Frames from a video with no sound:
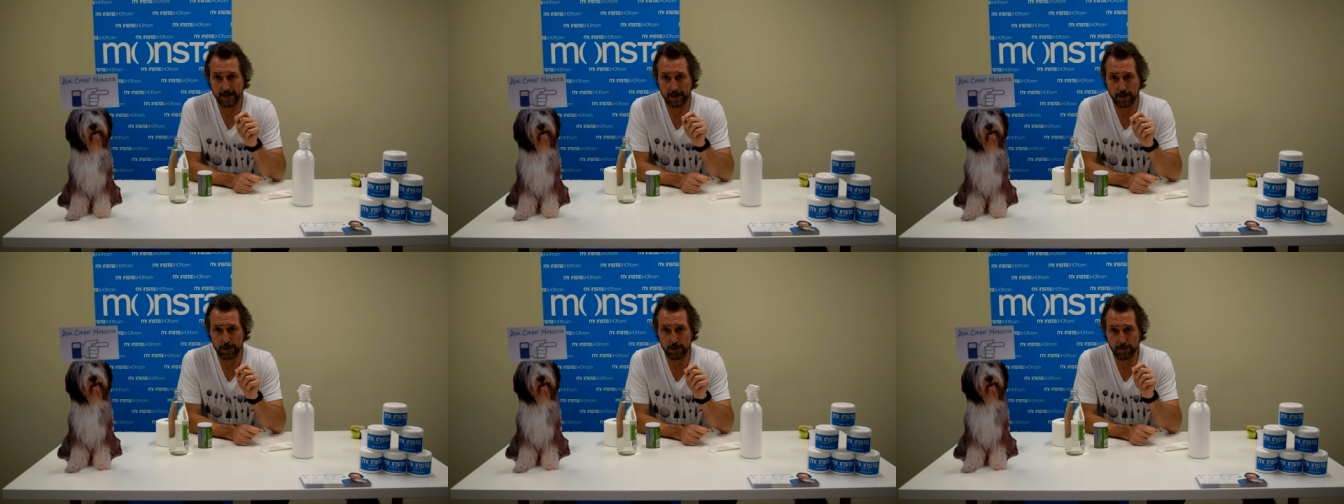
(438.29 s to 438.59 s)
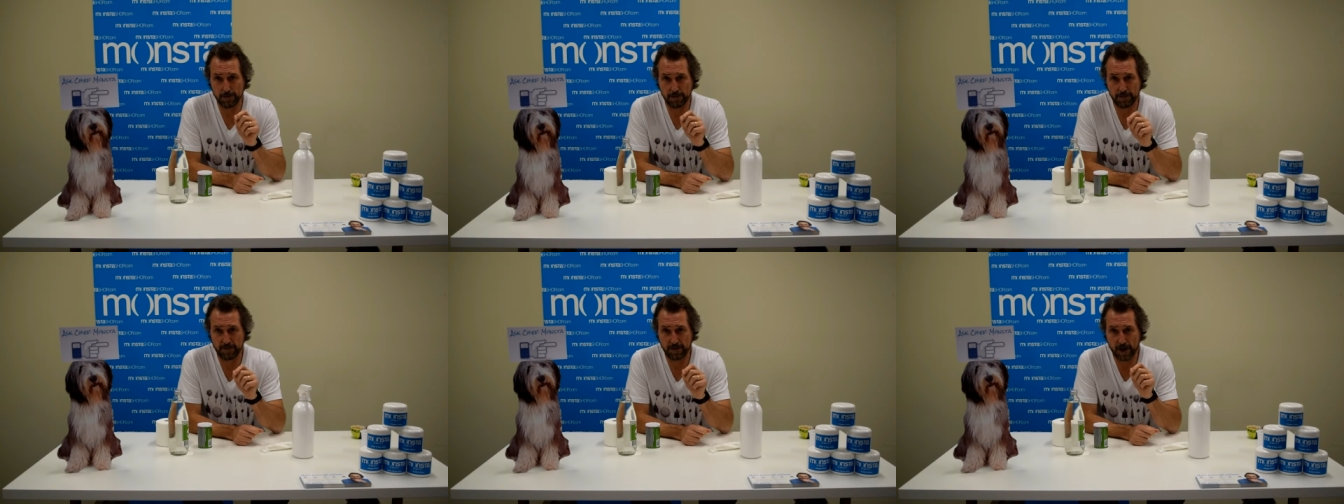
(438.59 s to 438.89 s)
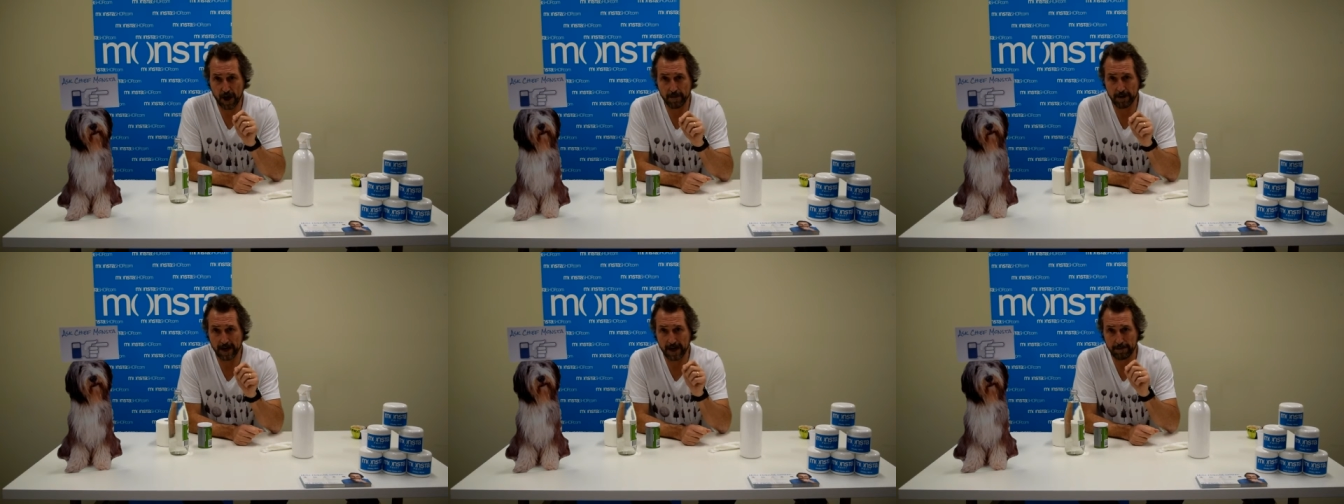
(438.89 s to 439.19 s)
you'll
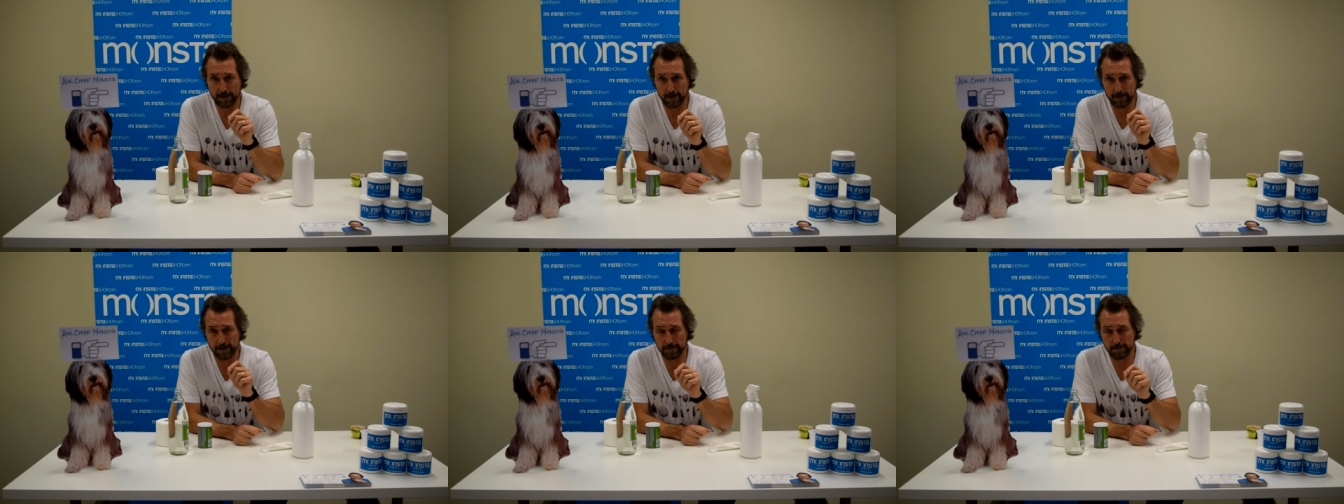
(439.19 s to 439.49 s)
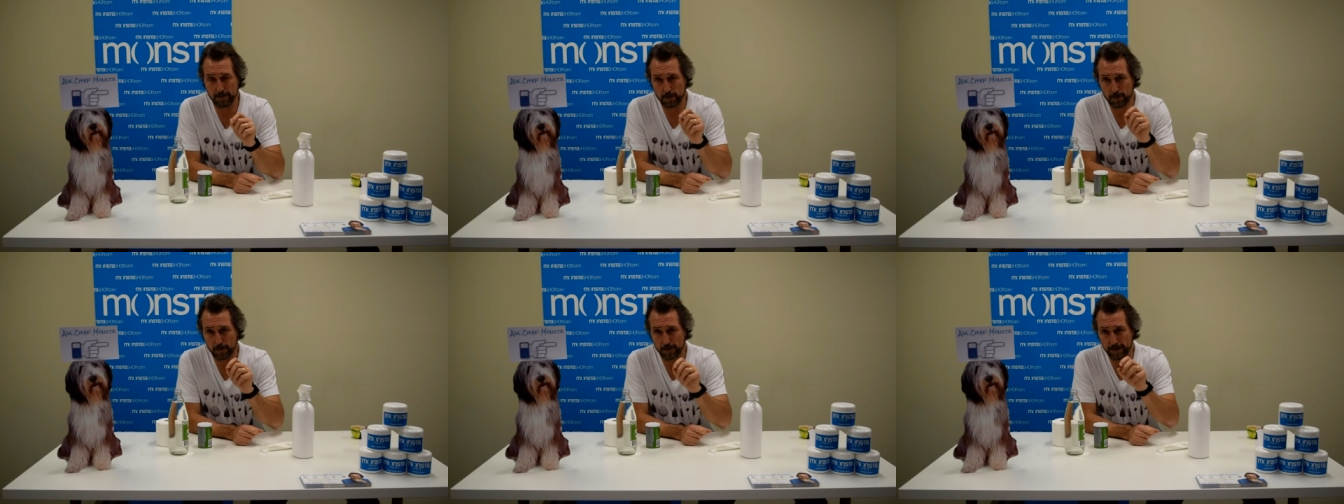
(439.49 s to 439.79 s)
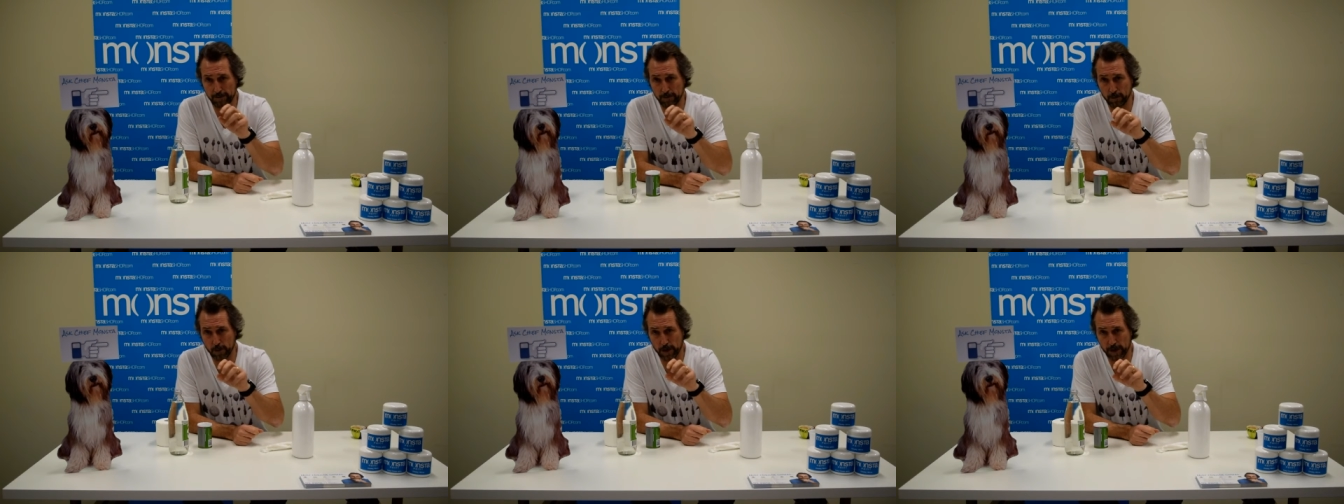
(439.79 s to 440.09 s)
foam it up a little bit more
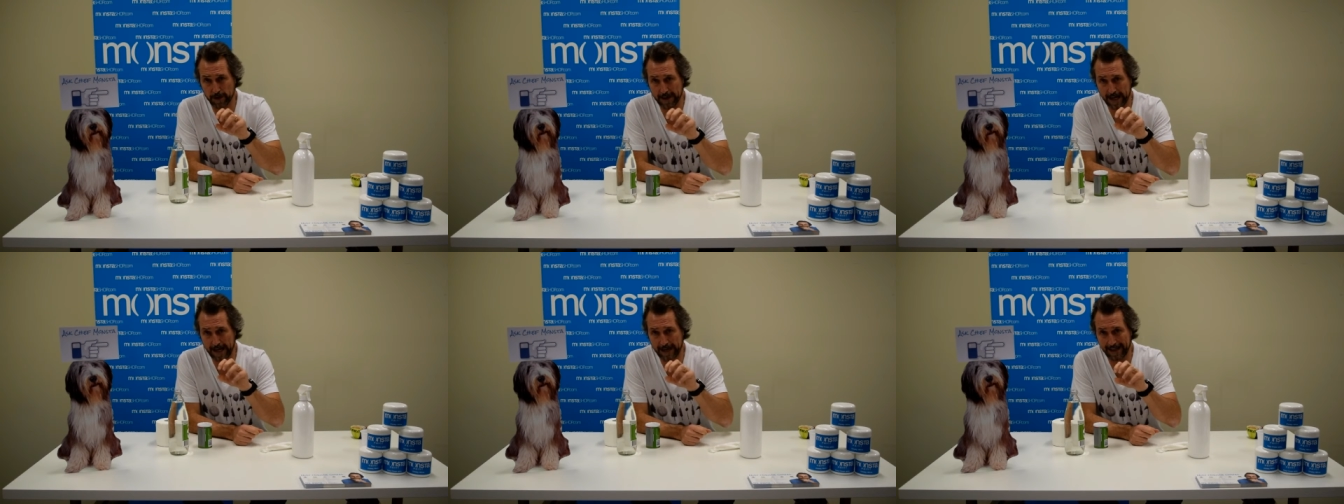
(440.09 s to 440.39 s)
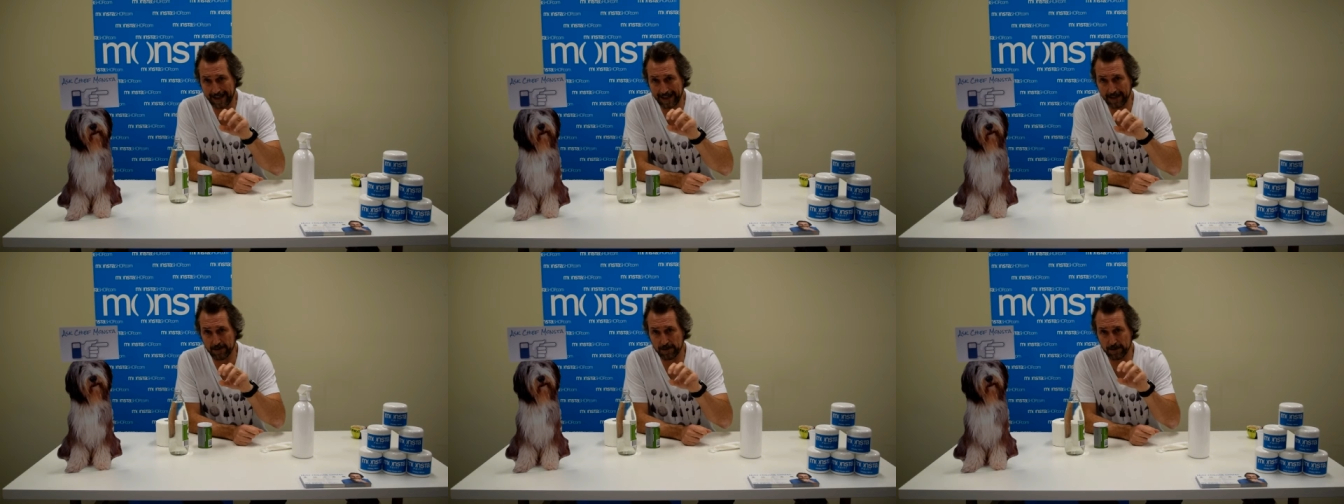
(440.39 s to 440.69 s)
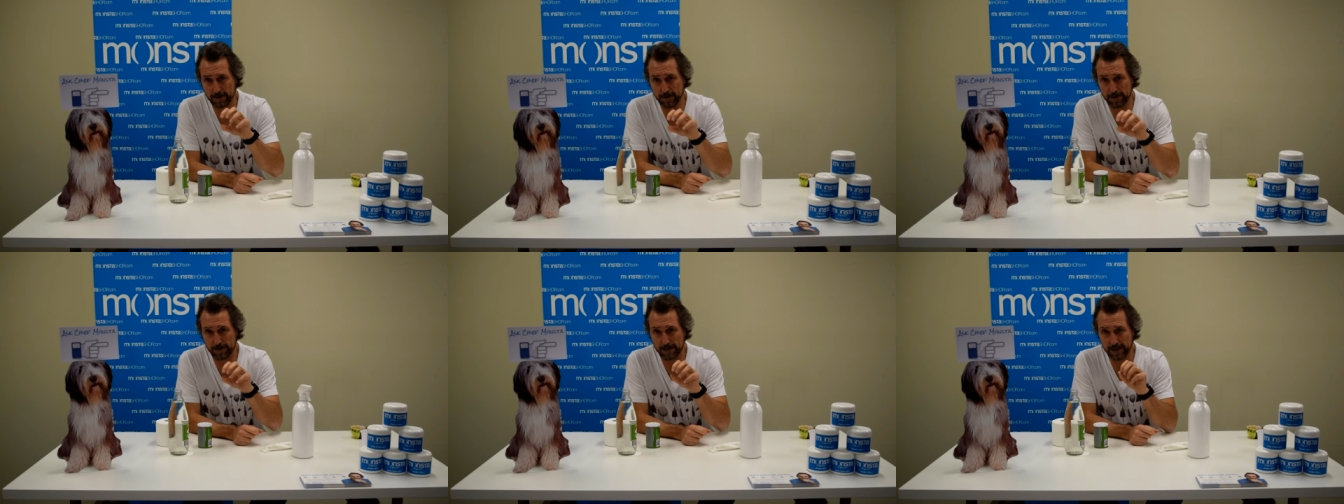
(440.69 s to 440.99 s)
and work that
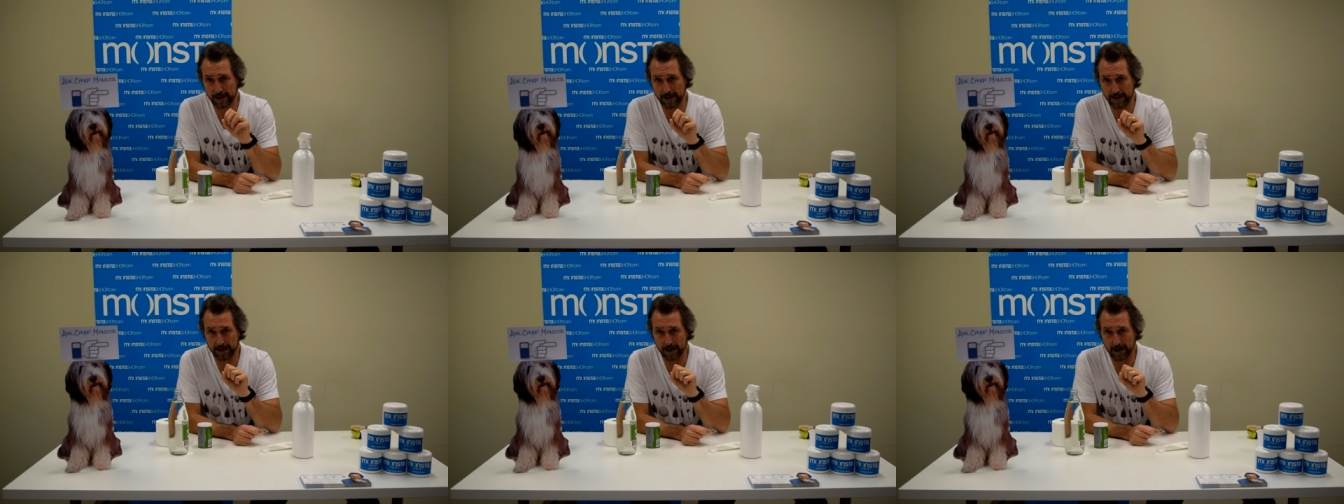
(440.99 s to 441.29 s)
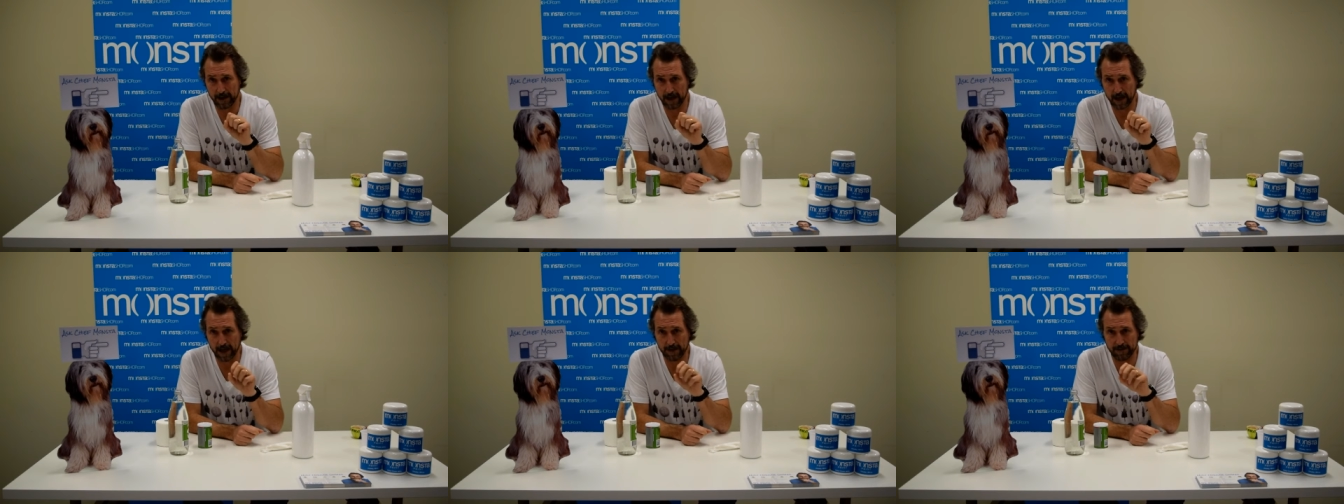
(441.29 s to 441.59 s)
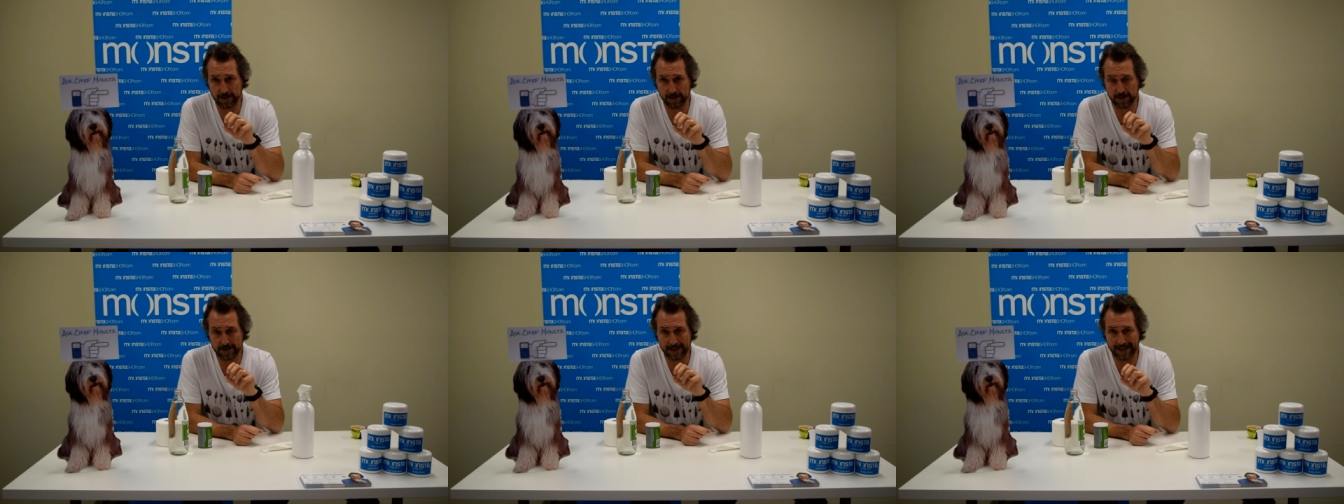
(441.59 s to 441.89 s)
into the uh, over
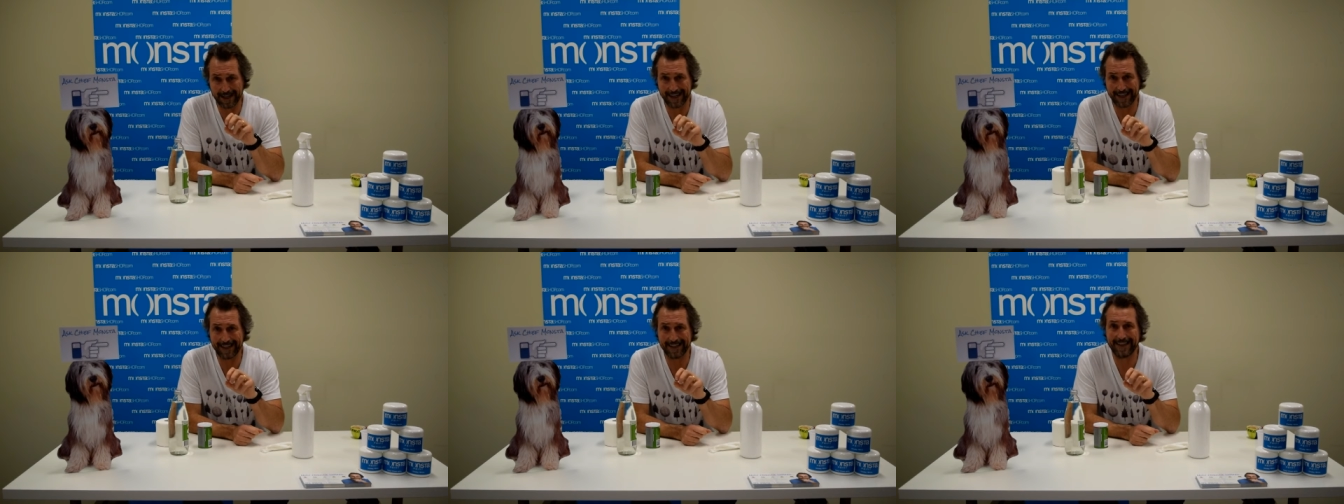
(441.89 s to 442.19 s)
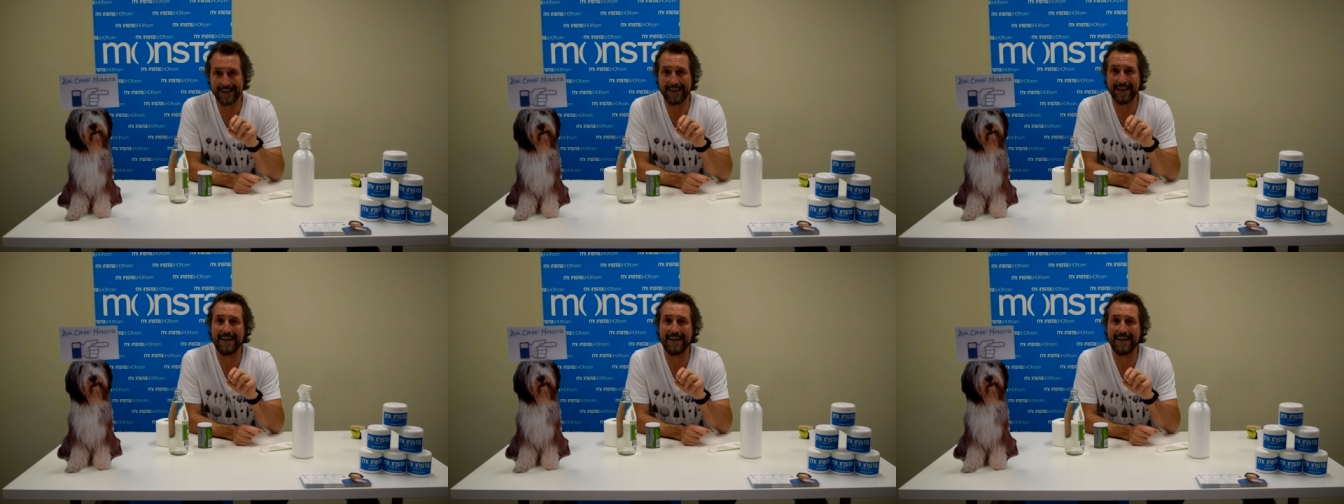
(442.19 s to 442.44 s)
the stain.